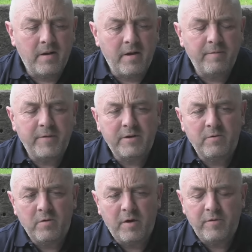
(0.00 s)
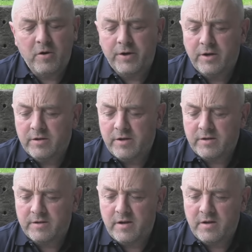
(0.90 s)
if you're
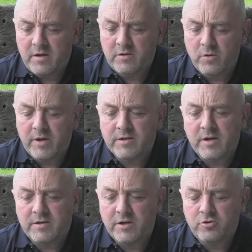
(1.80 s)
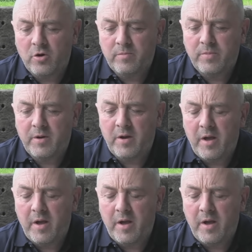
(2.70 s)
doing a ducted job